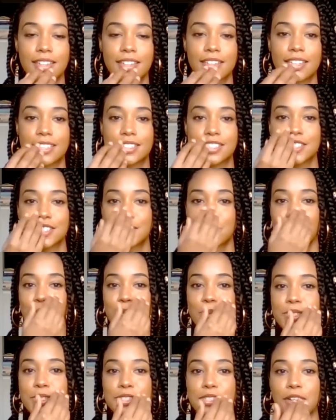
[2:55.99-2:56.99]
Like, just
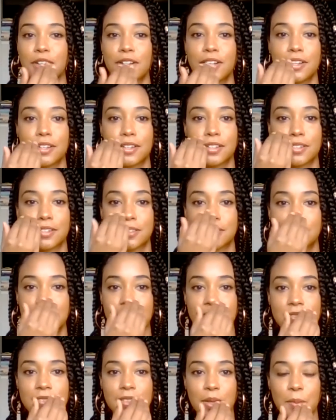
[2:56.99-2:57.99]
observe,
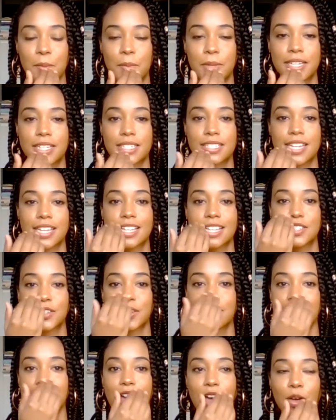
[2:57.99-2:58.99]
because that's
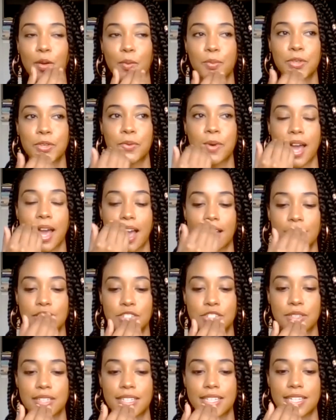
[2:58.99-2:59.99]
going to help you
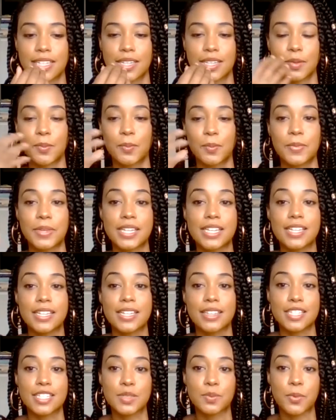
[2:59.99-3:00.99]
actually be
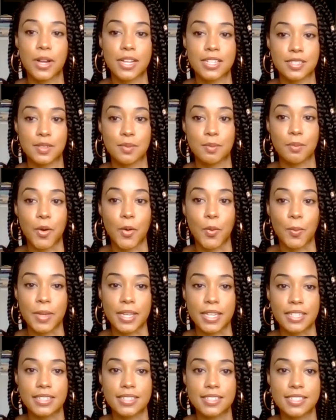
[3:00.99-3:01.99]
in this present
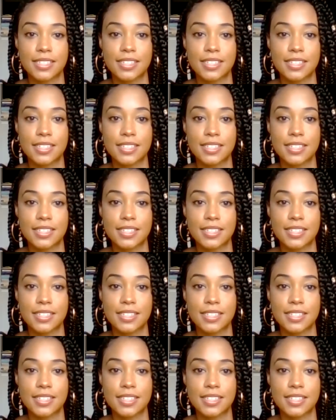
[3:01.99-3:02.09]
moment